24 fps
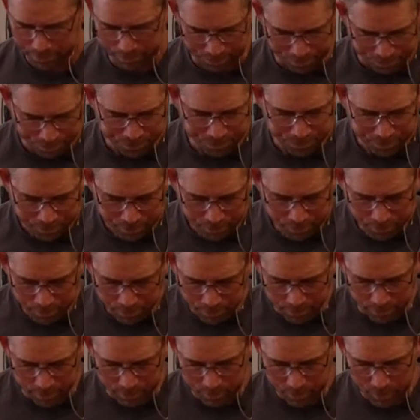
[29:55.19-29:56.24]

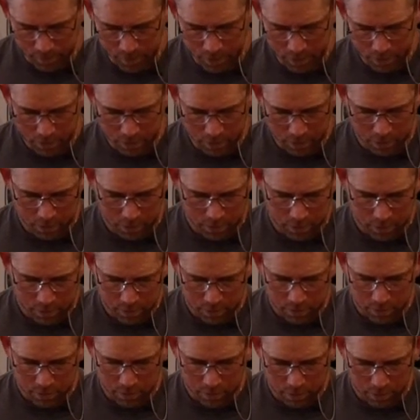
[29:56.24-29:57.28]

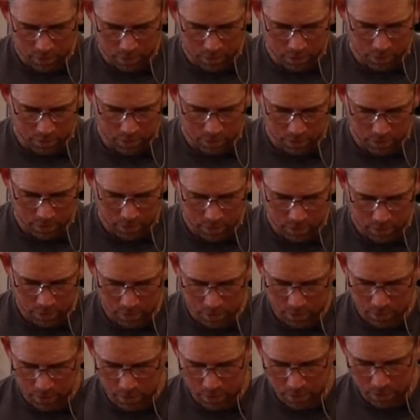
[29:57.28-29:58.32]

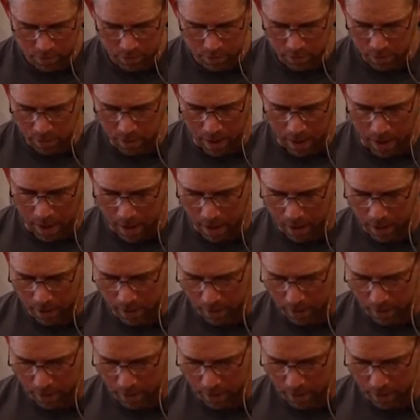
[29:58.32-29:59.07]
(silence)